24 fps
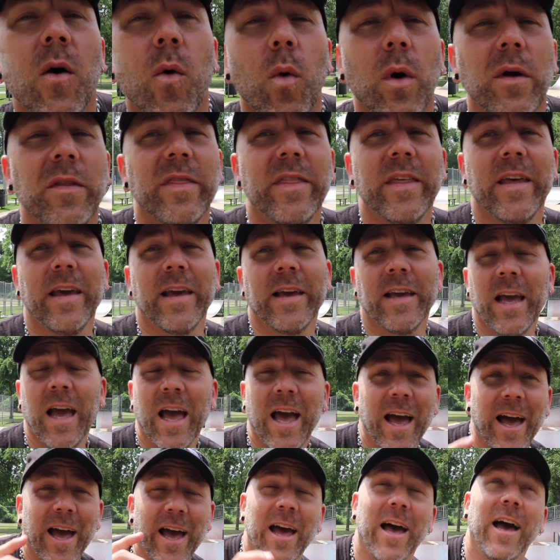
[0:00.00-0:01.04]
One thing
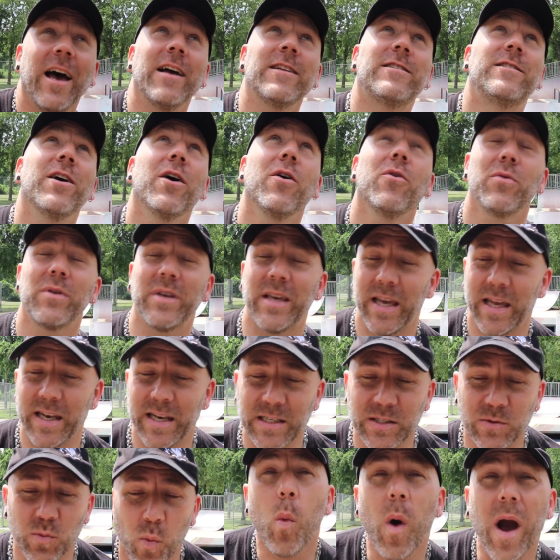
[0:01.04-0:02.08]
I don't get
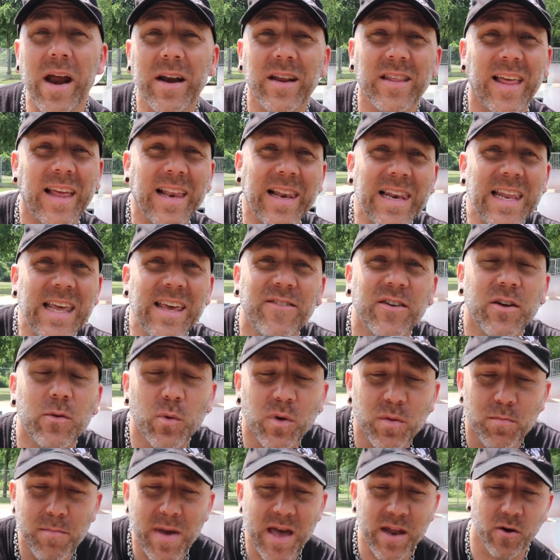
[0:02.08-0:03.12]
is why do they leave it
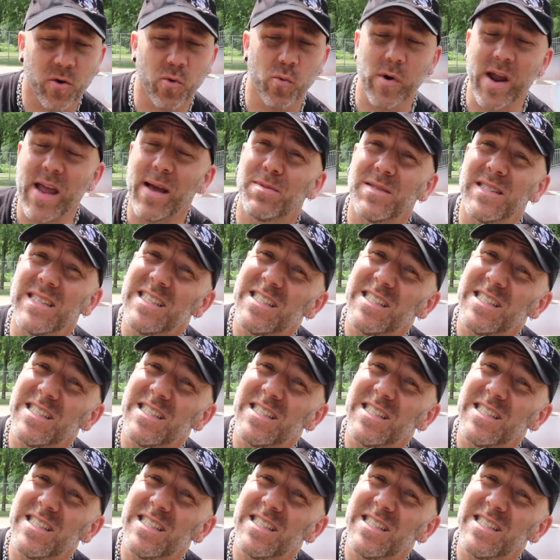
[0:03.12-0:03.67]
with metal ramps?